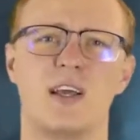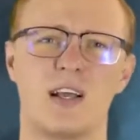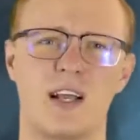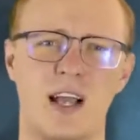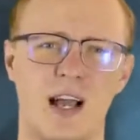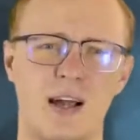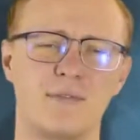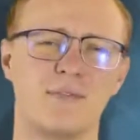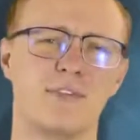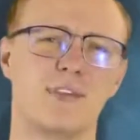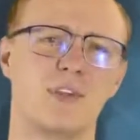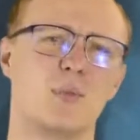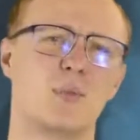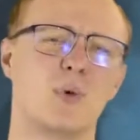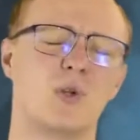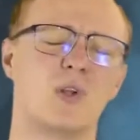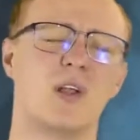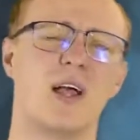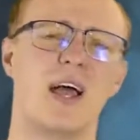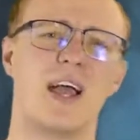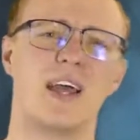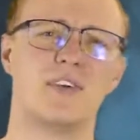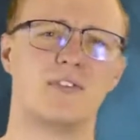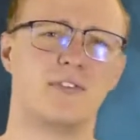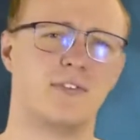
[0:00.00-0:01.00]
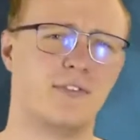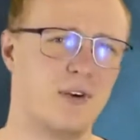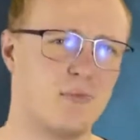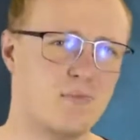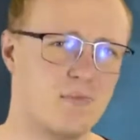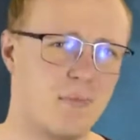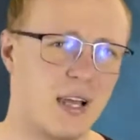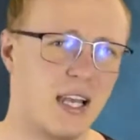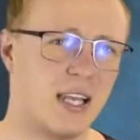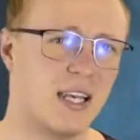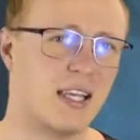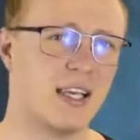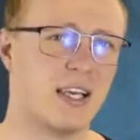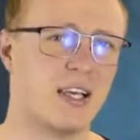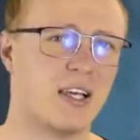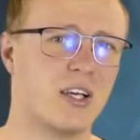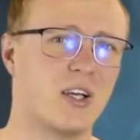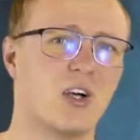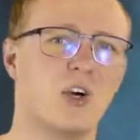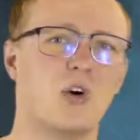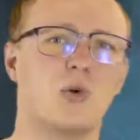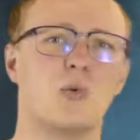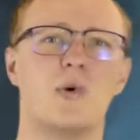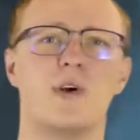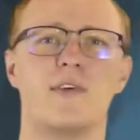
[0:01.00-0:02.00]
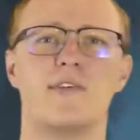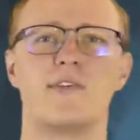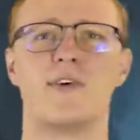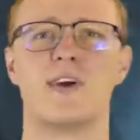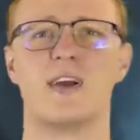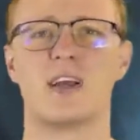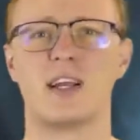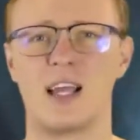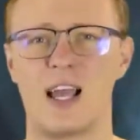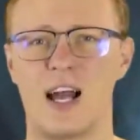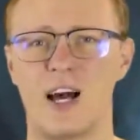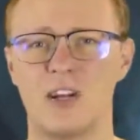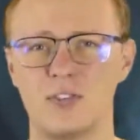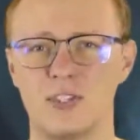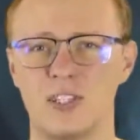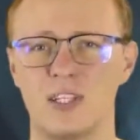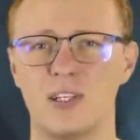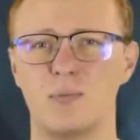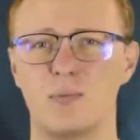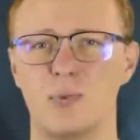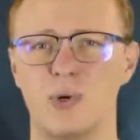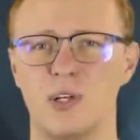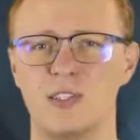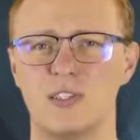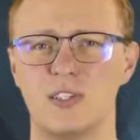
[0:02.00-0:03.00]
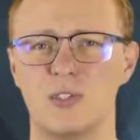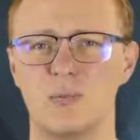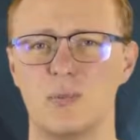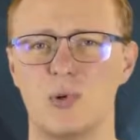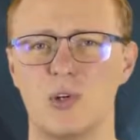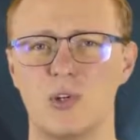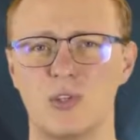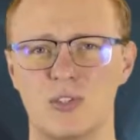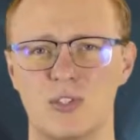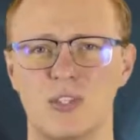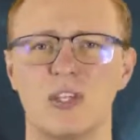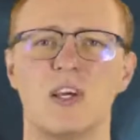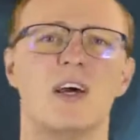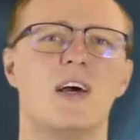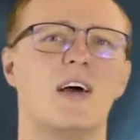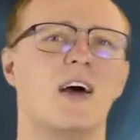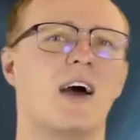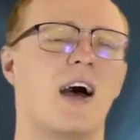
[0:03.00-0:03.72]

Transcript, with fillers: comfortable and familiar with counting principles,